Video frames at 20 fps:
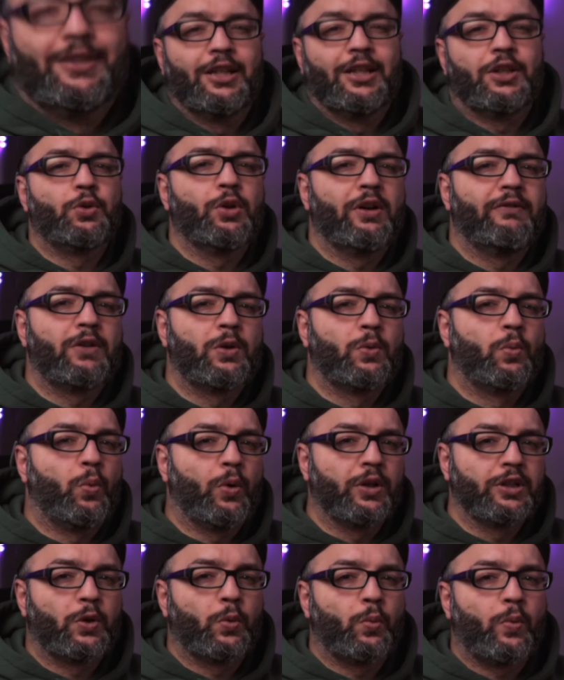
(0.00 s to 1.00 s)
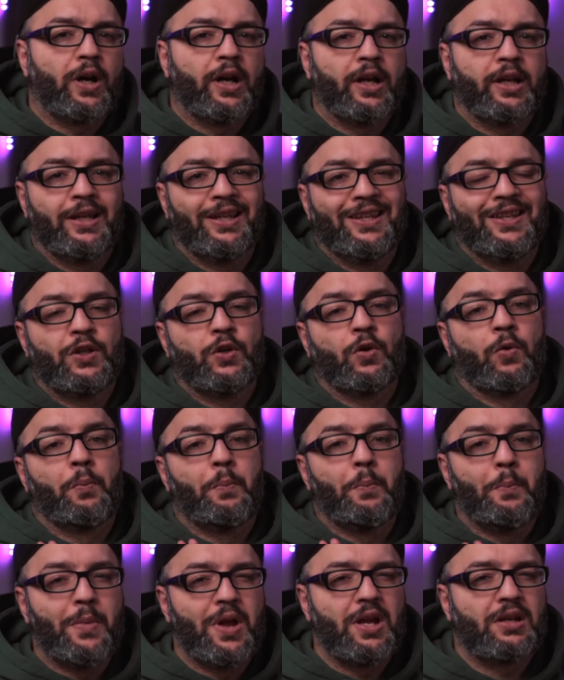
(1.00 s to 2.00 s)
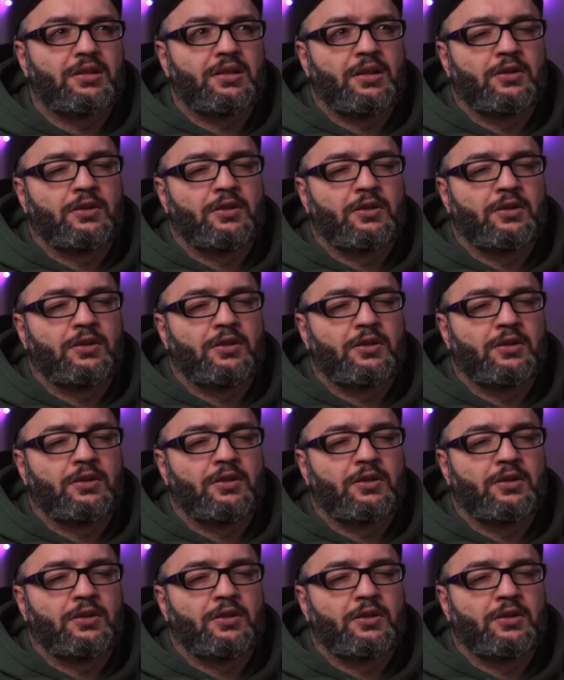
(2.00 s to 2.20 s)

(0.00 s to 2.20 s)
Did you ever wonder why your mix